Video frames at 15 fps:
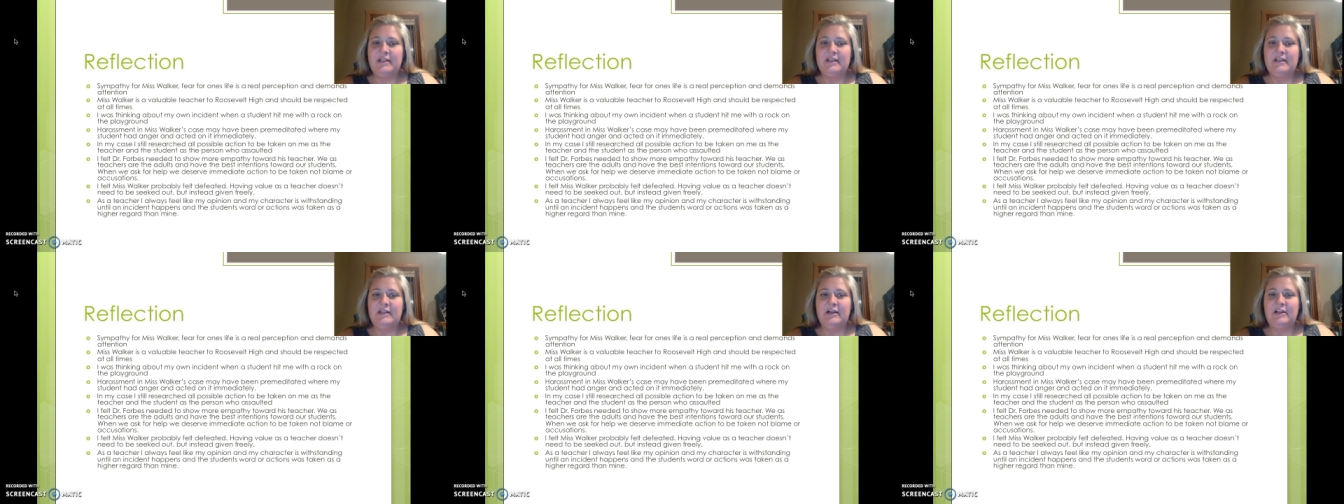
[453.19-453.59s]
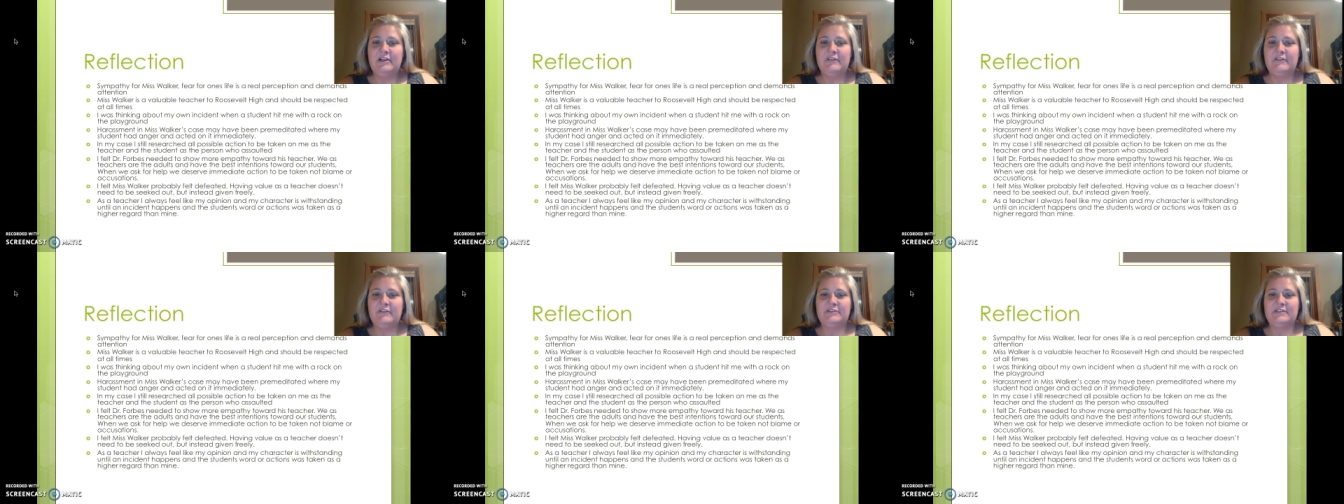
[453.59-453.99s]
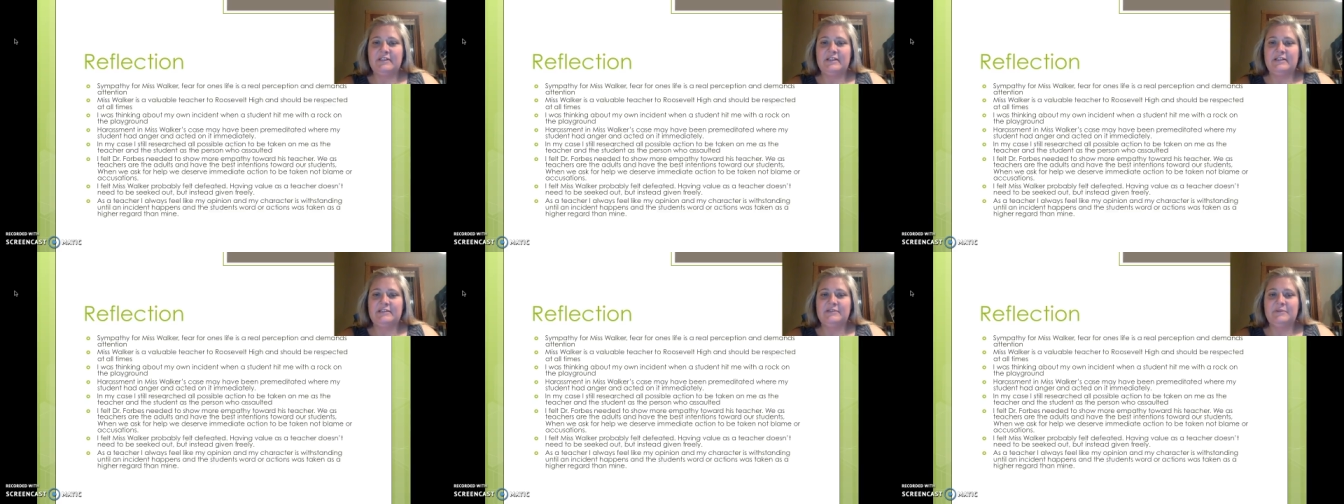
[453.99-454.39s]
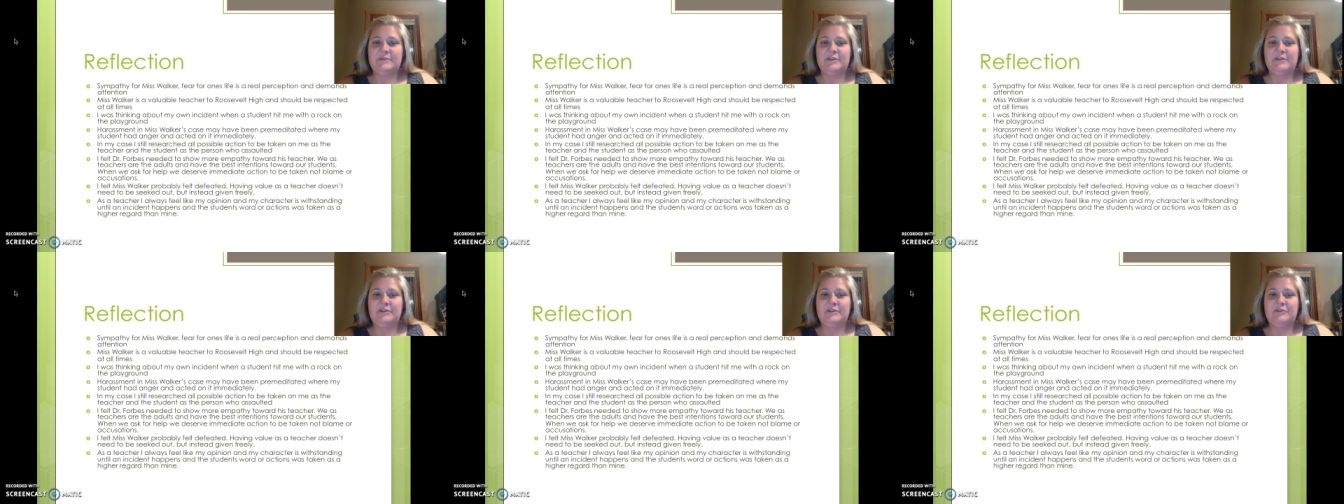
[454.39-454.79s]
And all of those things
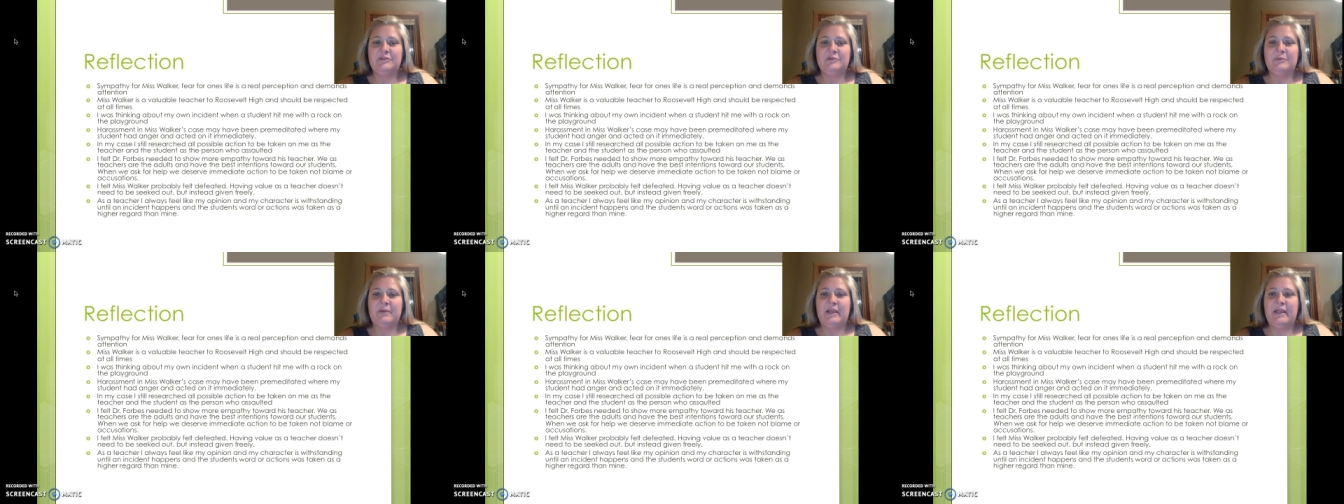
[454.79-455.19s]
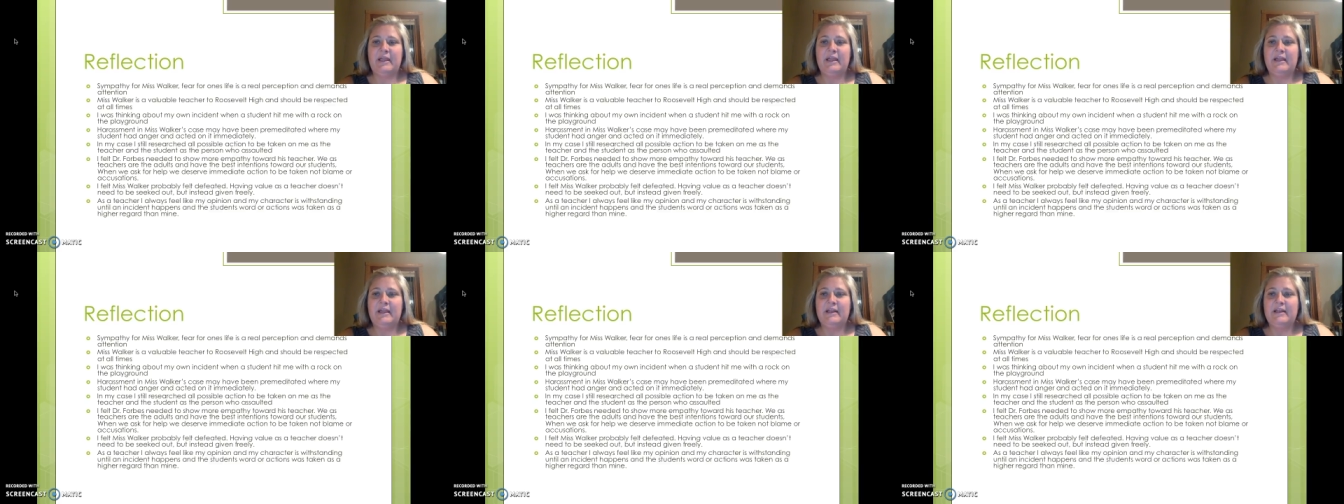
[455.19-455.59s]
went through my head,